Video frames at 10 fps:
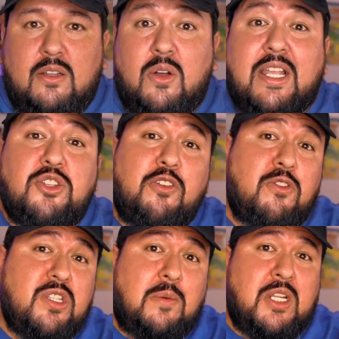Okay, so your
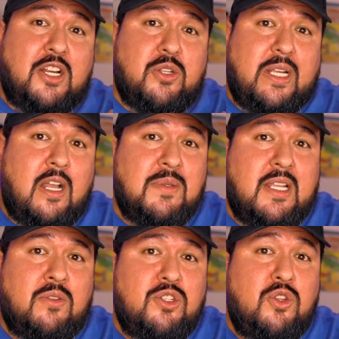first option actually comes
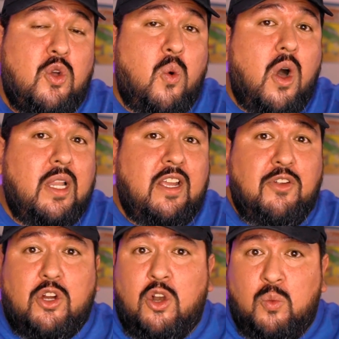down to the quality of your current